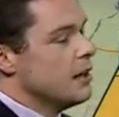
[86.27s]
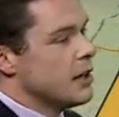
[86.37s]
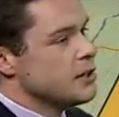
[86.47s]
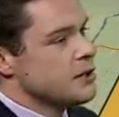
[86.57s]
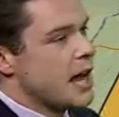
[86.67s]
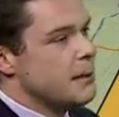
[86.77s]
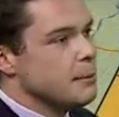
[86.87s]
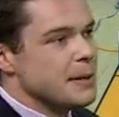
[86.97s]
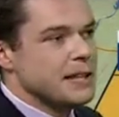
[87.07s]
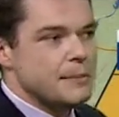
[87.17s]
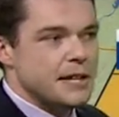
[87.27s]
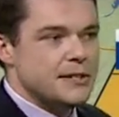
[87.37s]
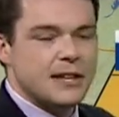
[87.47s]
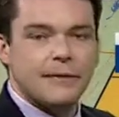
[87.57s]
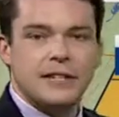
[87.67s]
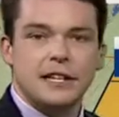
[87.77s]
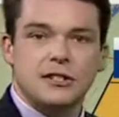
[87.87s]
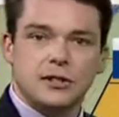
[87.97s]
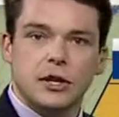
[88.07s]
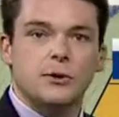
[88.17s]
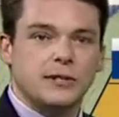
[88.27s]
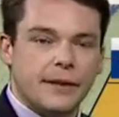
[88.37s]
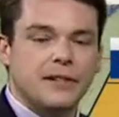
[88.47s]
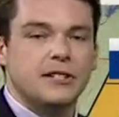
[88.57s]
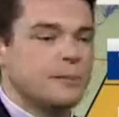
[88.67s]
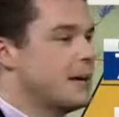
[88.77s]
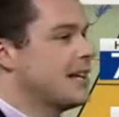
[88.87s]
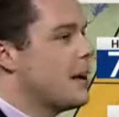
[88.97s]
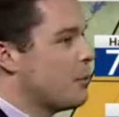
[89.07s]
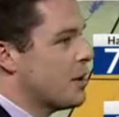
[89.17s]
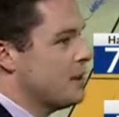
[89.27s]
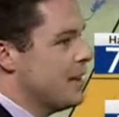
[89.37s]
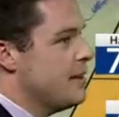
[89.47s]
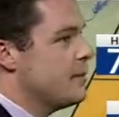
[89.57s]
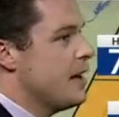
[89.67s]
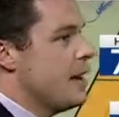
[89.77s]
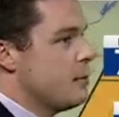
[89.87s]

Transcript: Lunchtime will be in the mid 70s to low 70s, depending on where you live.